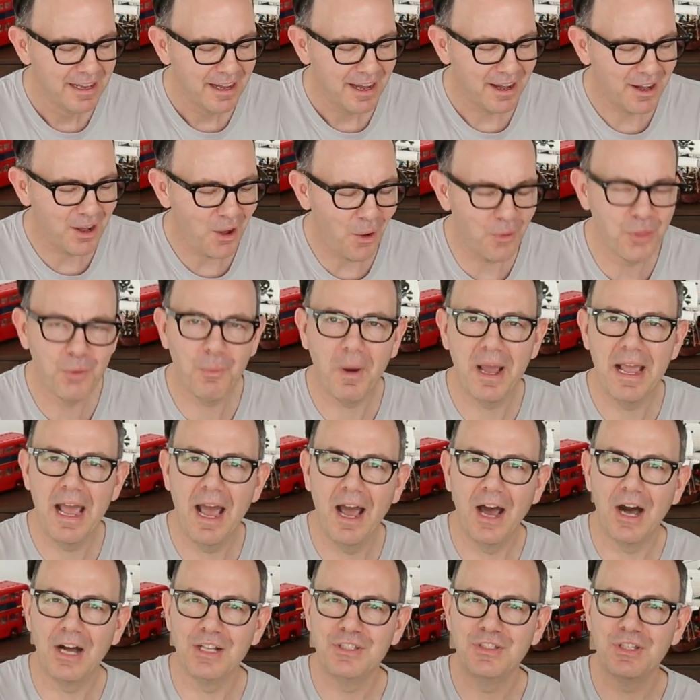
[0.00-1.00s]
On the way
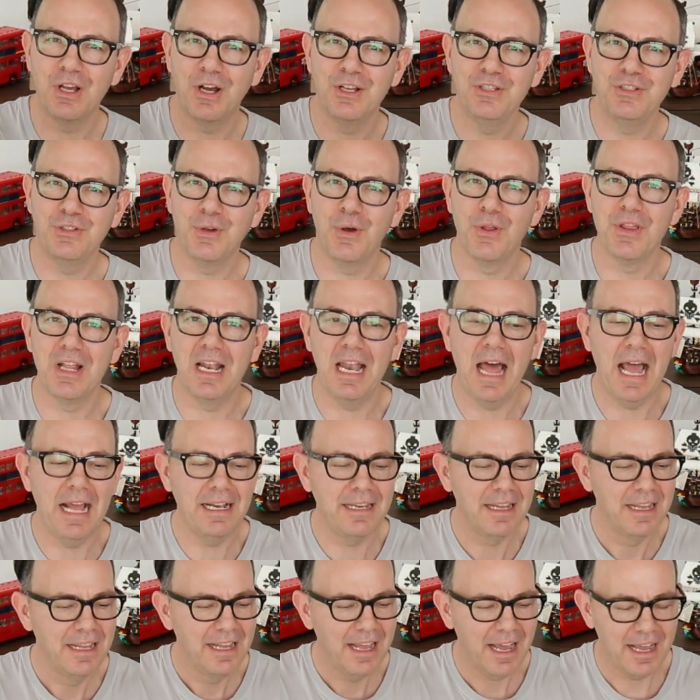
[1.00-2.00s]
out, I saw the
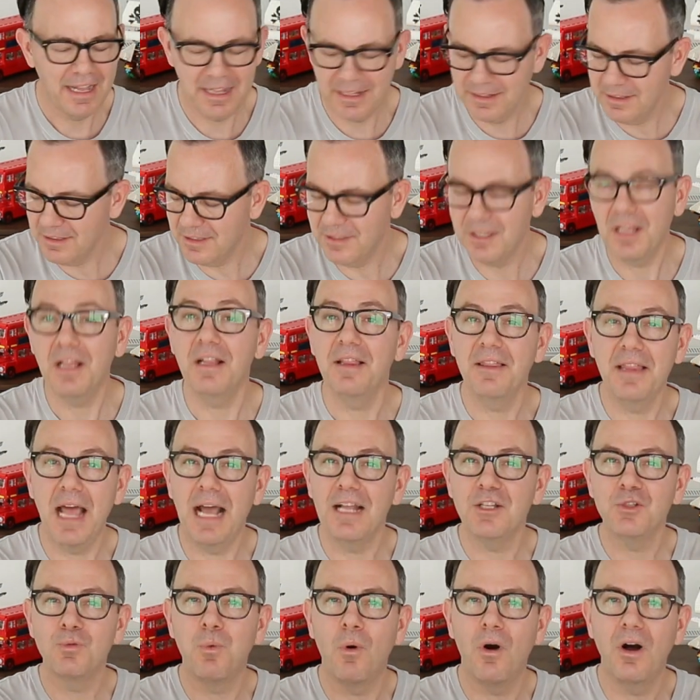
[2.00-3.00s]
lad, and
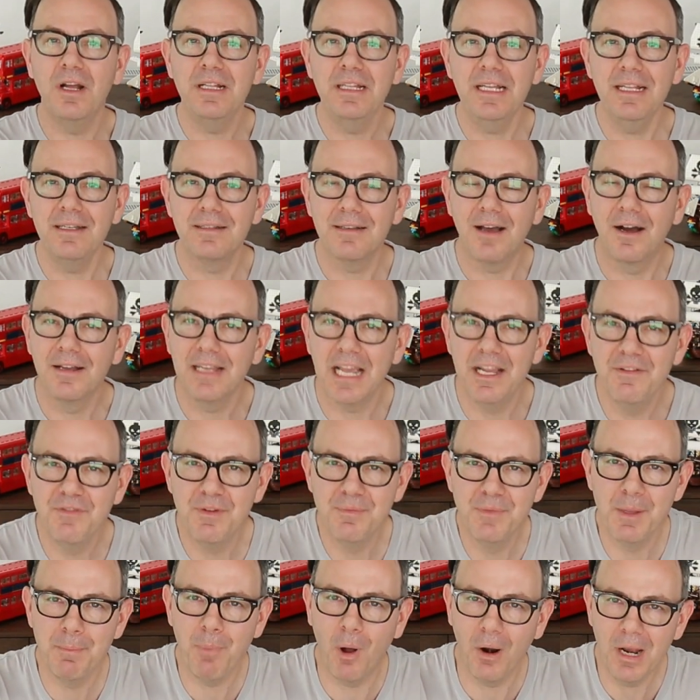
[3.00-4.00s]
that's what I did. I gave
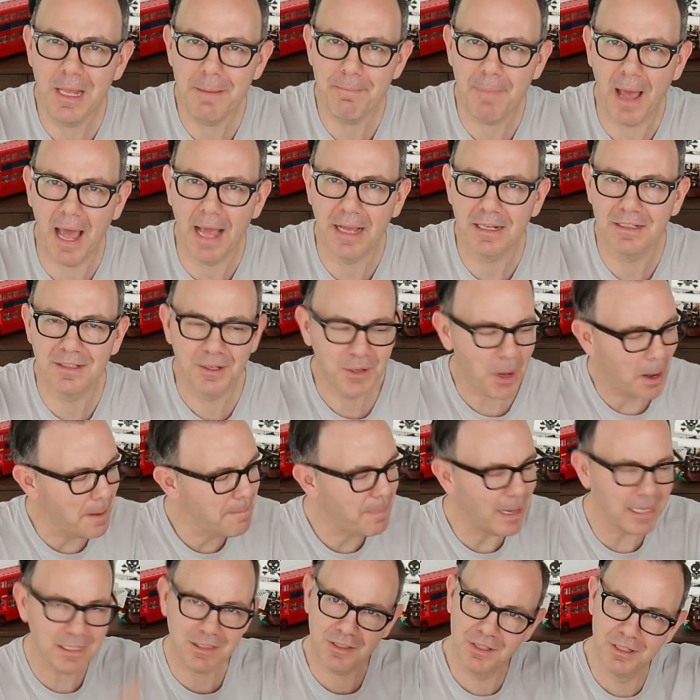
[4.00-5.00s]
him the poly bag. So going
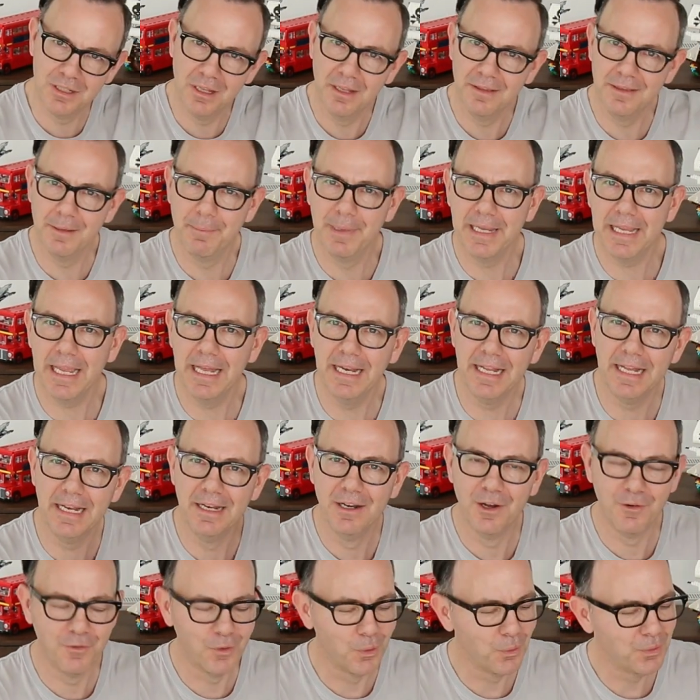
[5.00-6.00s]
back to the
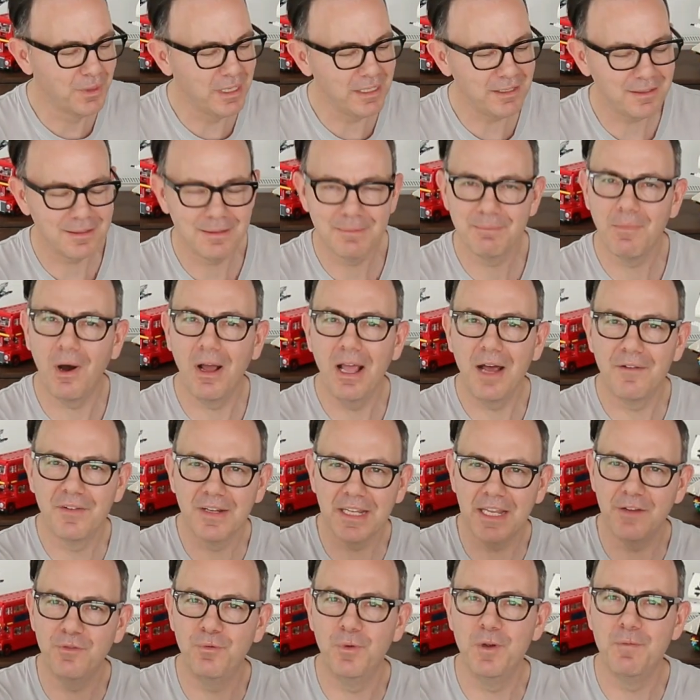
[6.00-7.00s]
beginning of all this, my other
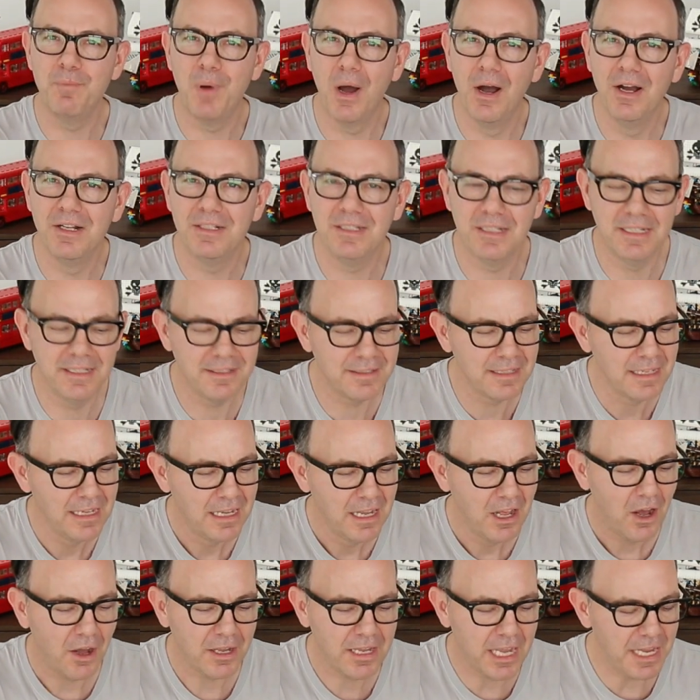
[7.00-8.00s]
gift with
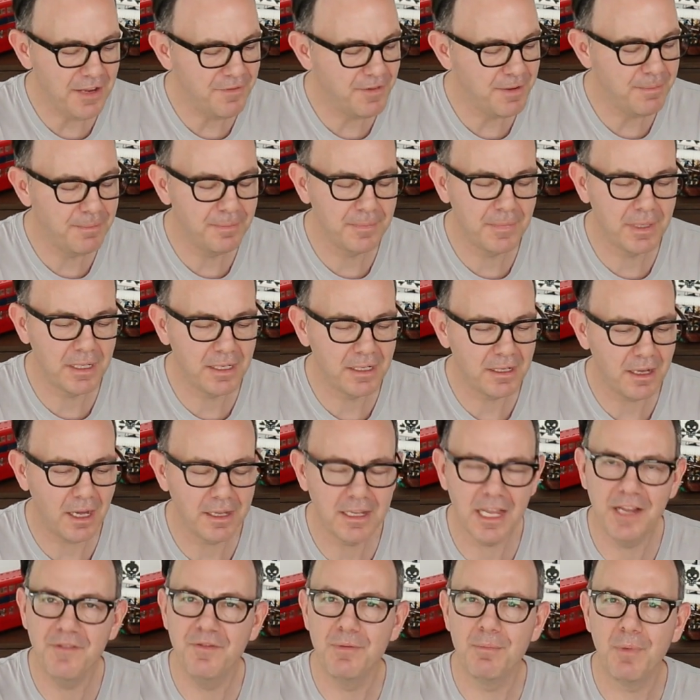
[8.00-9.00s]
purchase, I gave him
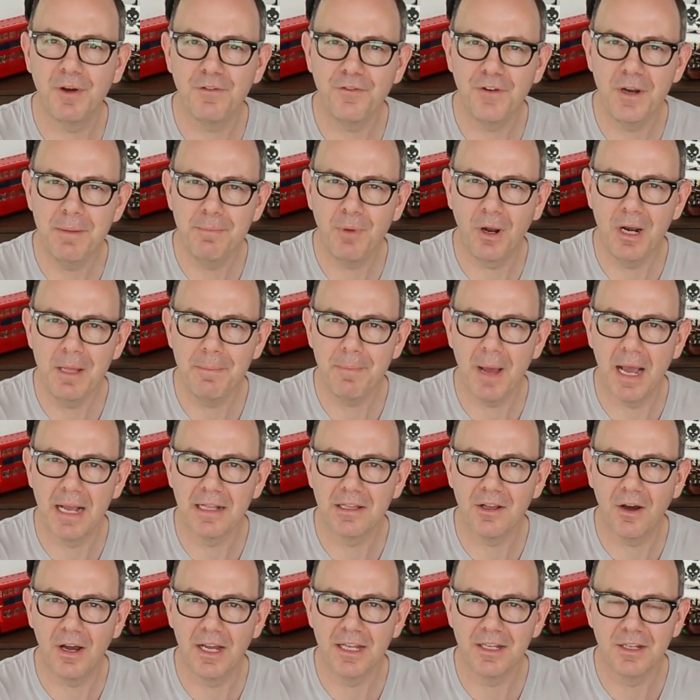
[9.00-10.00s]
my free poly
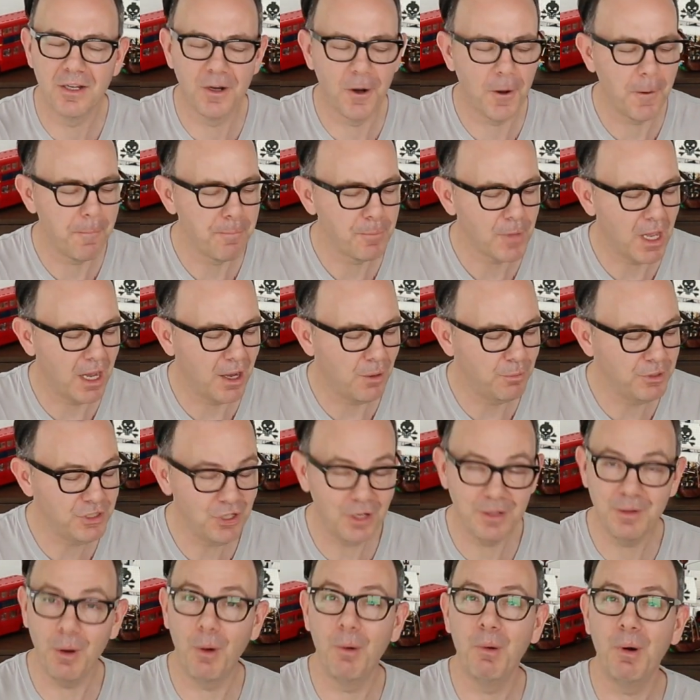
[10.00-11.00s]
bag that I got, which
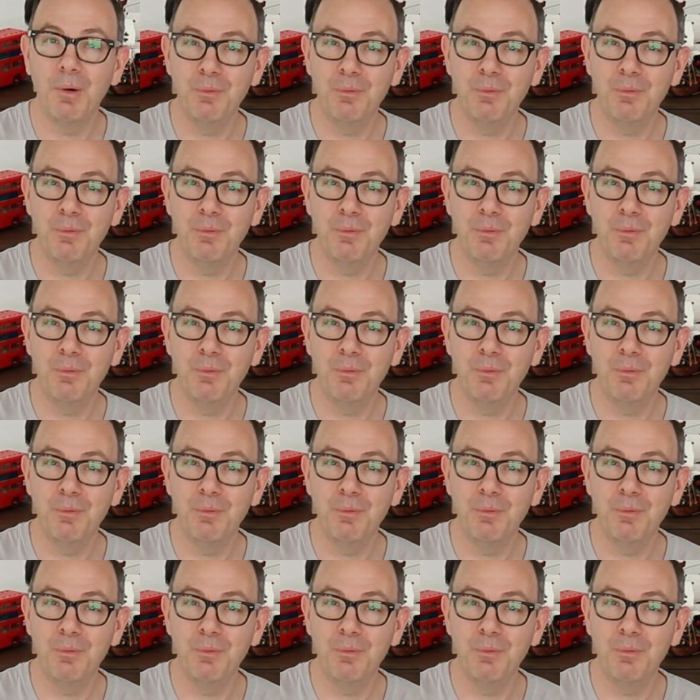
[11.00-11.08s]
I